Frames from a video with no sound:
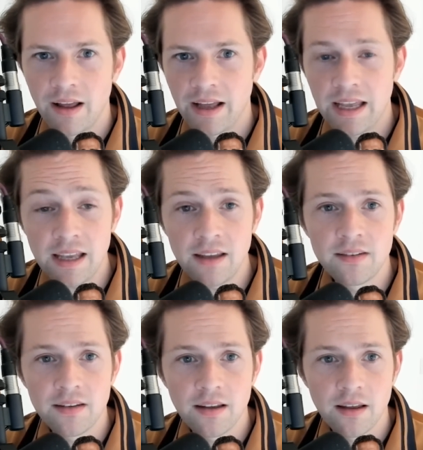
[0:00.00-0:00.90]
He
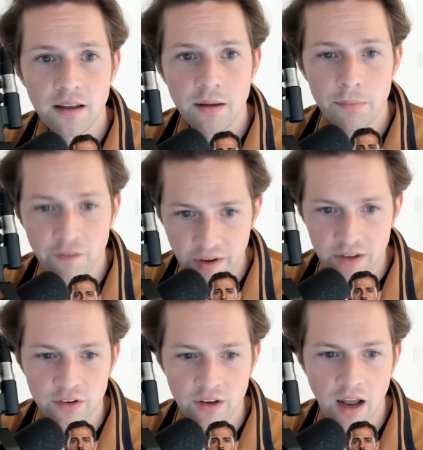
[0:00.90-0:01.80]
is
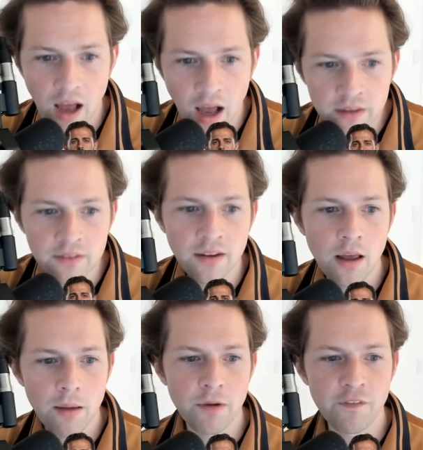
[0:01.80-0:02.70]
perfection, utter
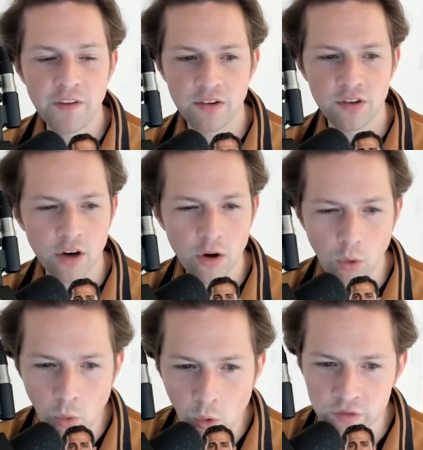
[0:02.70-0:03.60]
perfection, an
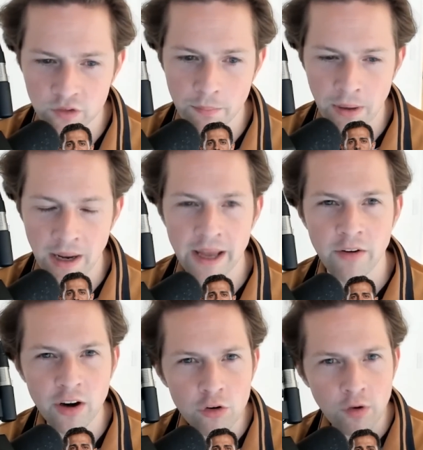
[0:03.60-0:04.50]
awesome
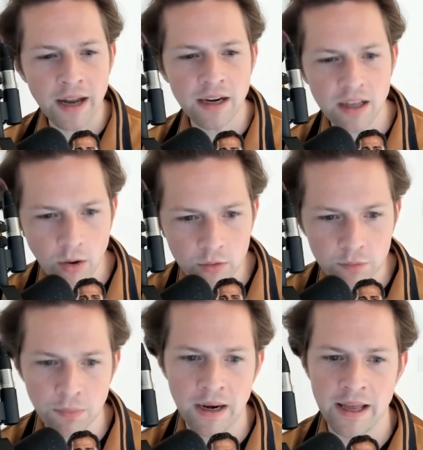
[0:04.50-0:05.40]
player, a grandiose
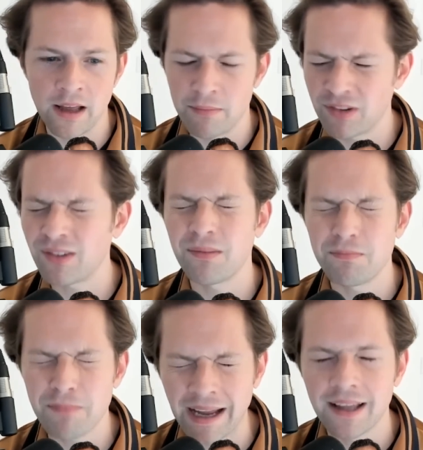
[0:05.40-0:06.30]
player, but just
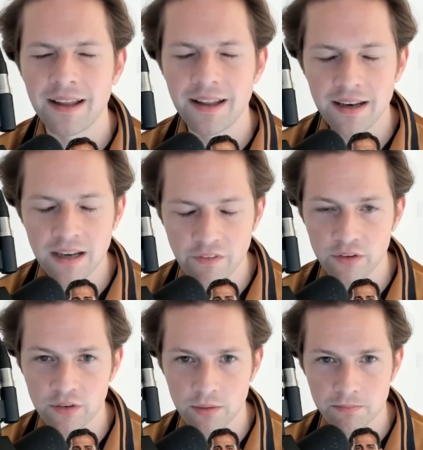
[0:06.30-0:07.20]

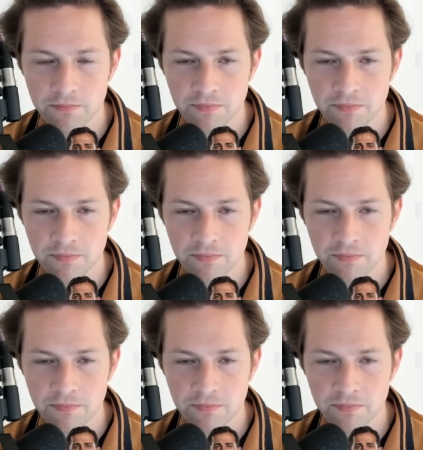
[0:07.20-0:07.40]
magnificent.